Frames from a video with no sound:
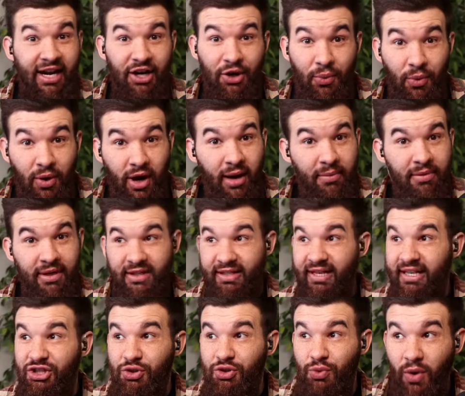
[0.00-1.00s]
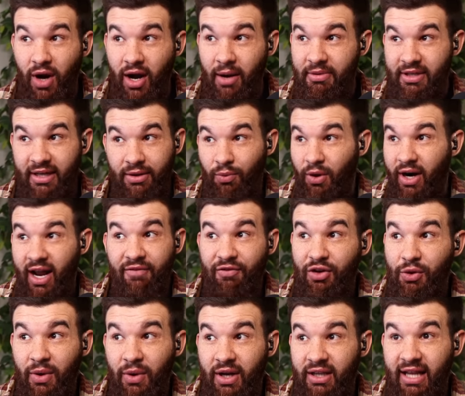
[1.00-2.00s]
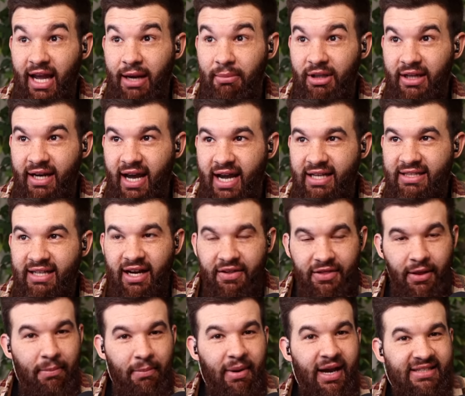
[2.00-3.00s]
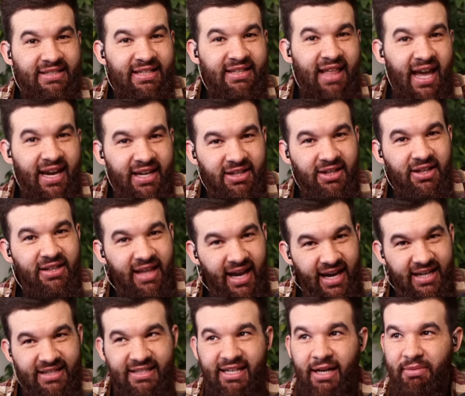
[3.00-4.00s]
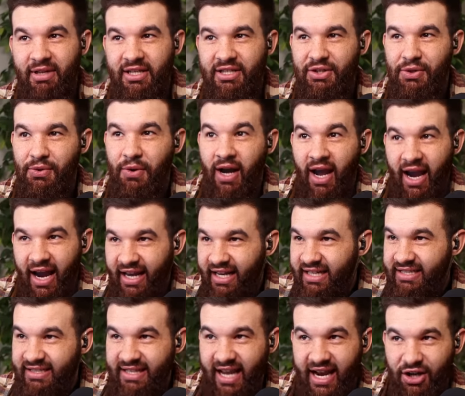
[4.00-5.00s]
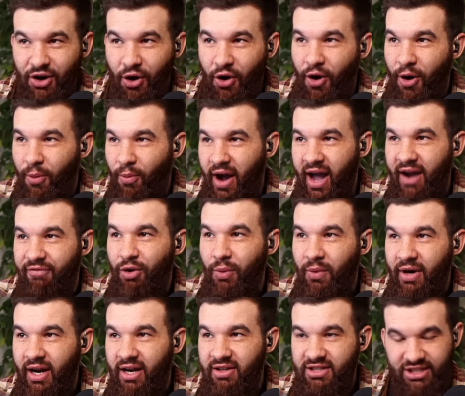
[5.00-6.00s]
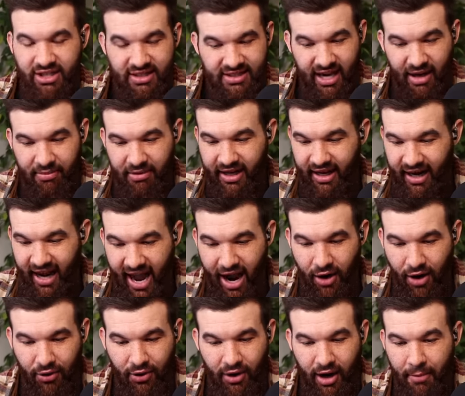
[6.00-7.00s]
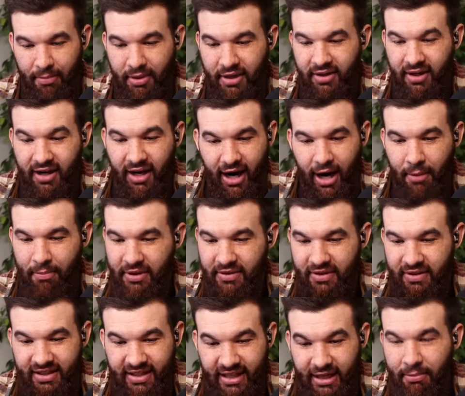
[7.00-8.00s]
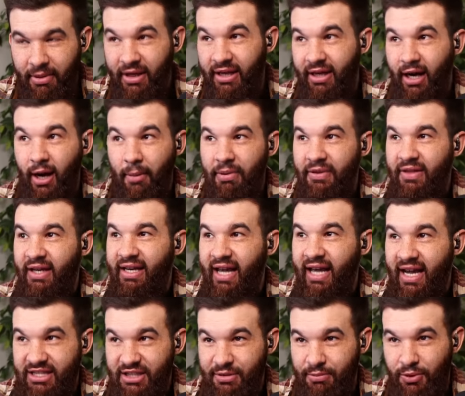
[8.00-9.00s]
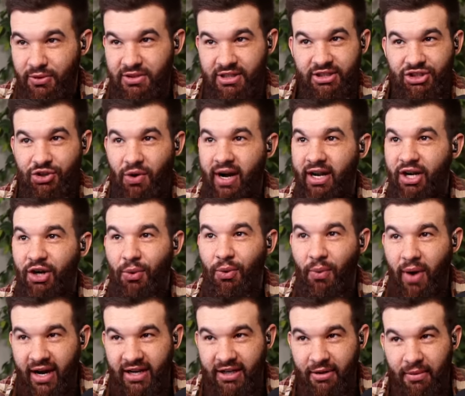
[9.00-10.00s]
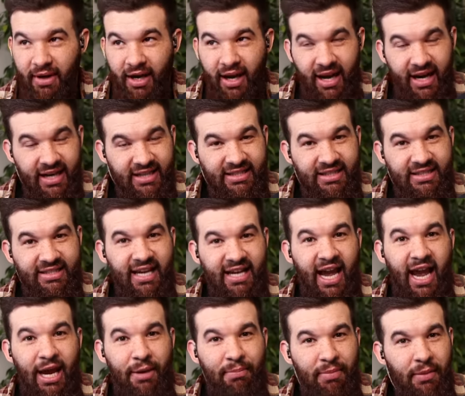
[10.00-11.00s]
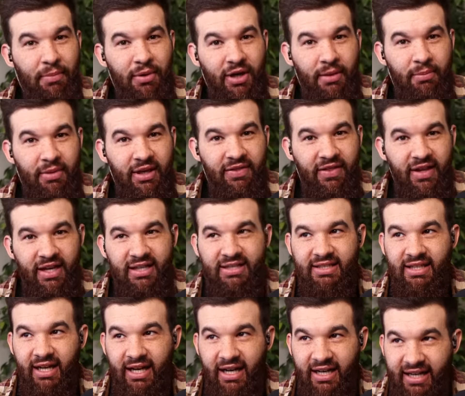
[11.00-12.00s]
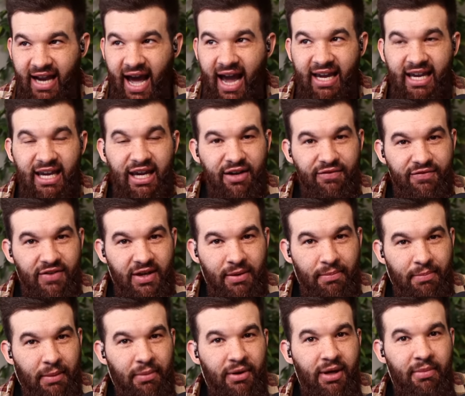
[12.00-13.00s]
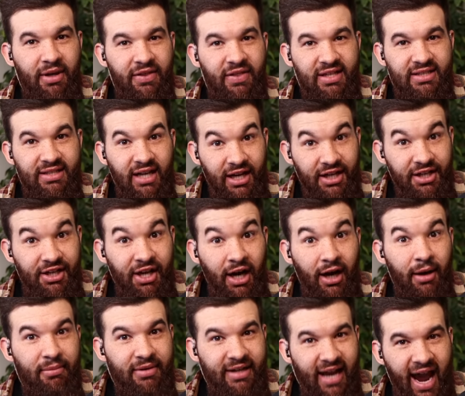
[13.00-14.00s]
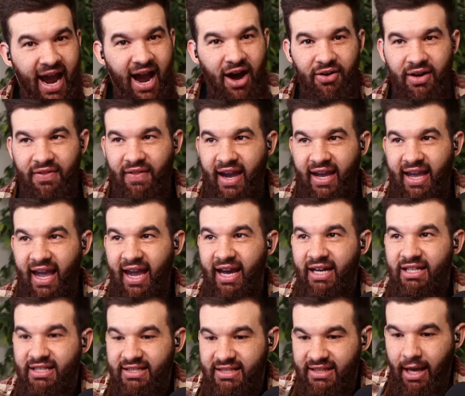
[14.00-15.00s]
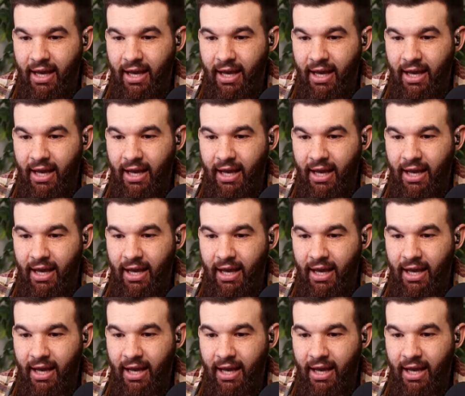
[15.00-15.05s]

interrupt, disrupt, whatever you want to label it as, the best that they could, they attempted to, and he stayed calm while everyone else just kept getting louder, up in, up in the dB, up in the decibels, and trying to correct them. And it's insane people could be this naive, that people could be this dumbed down, and they can't just